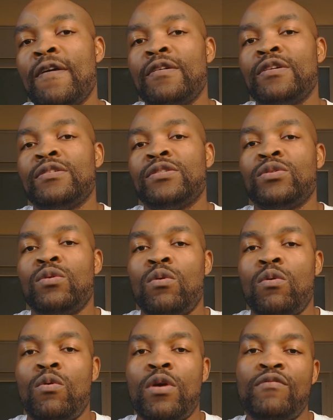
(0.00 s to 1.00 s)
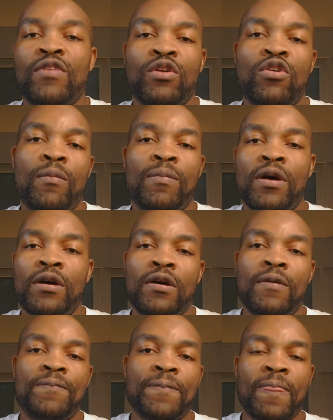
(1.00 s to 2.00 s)
So if a club
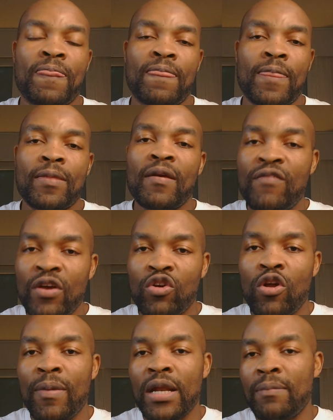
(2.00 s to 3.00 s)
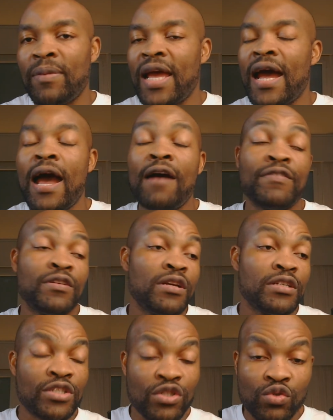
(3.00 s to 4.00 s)
and a player have a
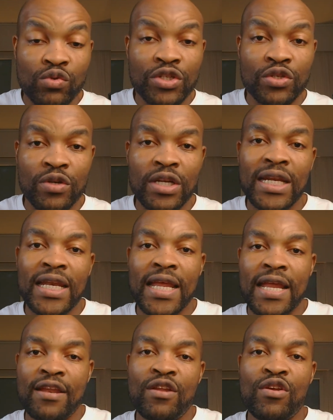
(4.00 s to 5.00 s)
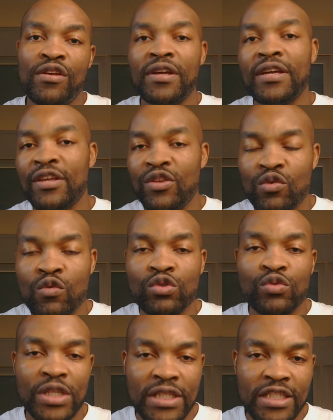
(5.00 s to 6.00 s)
situation, then you go to
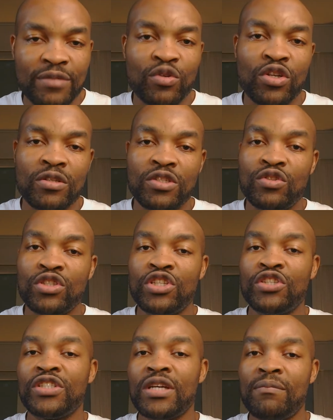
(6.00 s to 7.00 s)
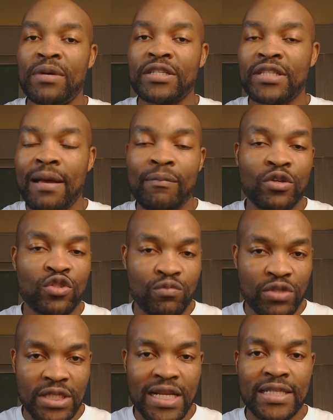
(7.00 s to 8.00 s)
the dispute resolution chambers. I'm going to
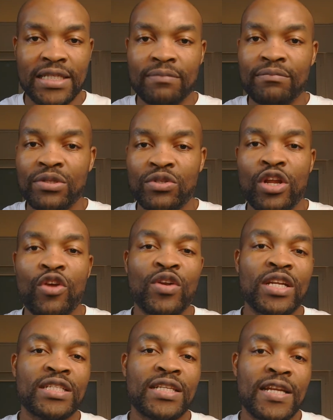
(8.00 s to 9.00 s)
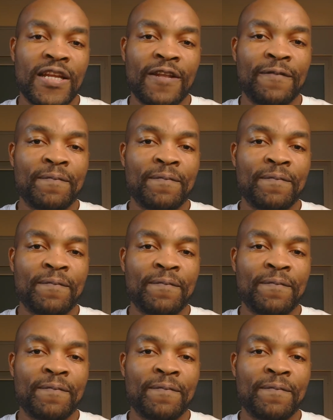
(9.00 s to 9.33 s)
put it that simple so that you understand it.